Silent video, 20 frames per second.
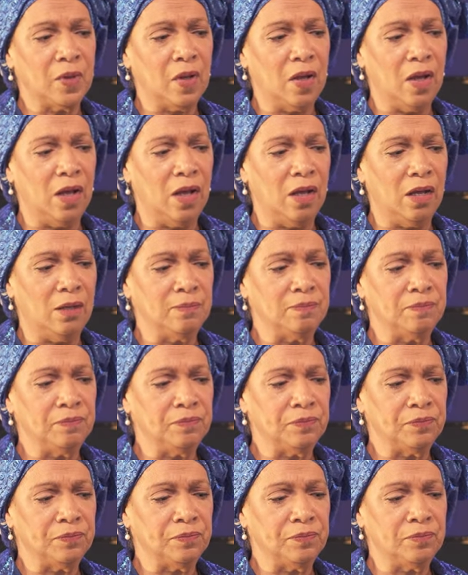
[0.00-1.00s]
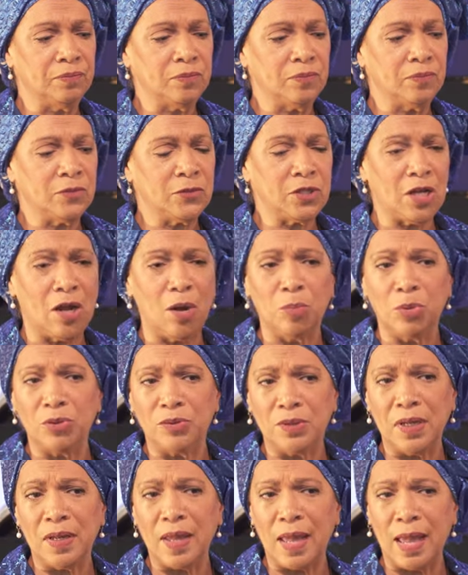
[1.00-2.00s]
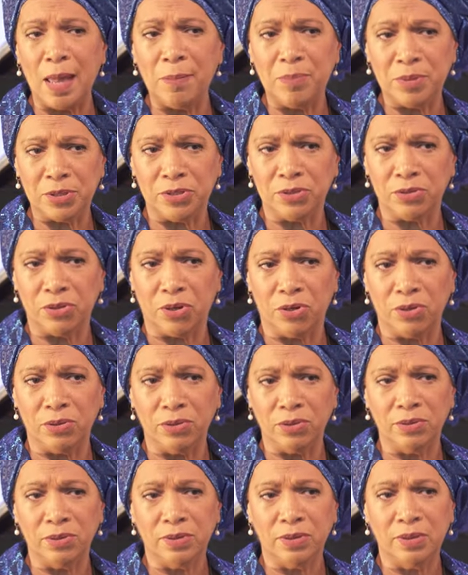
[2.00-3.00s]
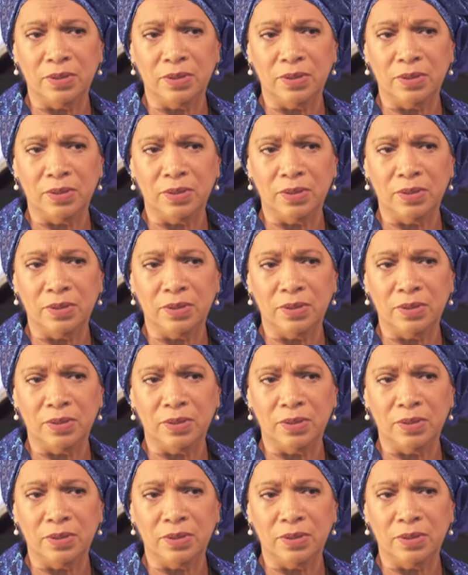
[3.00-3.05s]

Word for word: um, terrible thing happened to her,